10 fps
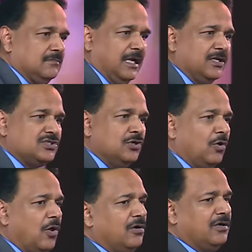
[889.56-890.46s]
It's no
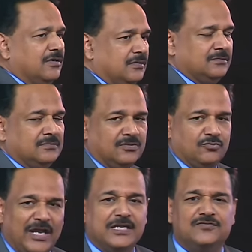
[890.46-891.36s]
longer
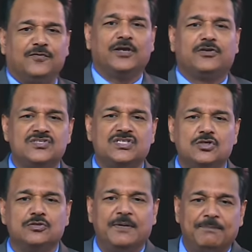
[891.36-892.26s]
right for a Christian
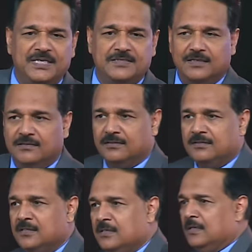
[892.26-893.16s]
to be pitied.
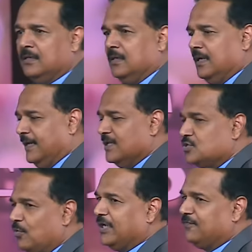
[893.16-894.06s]
it
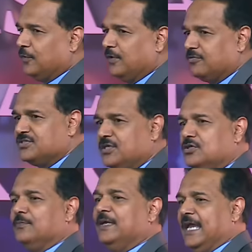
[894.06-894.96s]
is right for a Christian
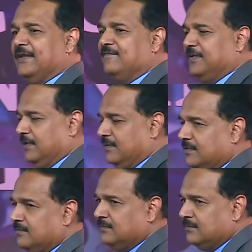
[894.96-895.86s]
to be envied.
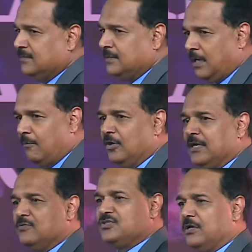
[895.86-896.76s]
Come on
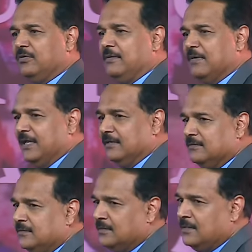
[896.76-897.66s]
now, shout amen. Amen.
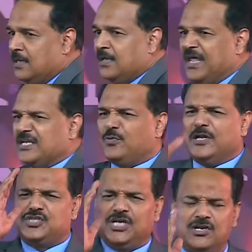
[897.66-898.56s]
That's why,
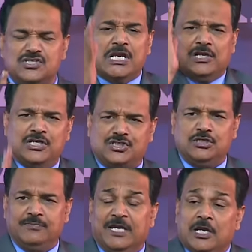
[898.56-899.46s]
church, listen
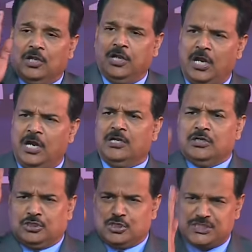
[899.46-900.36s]
to me.
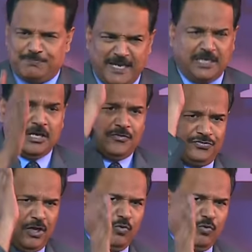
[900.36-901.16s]
Learn to speak the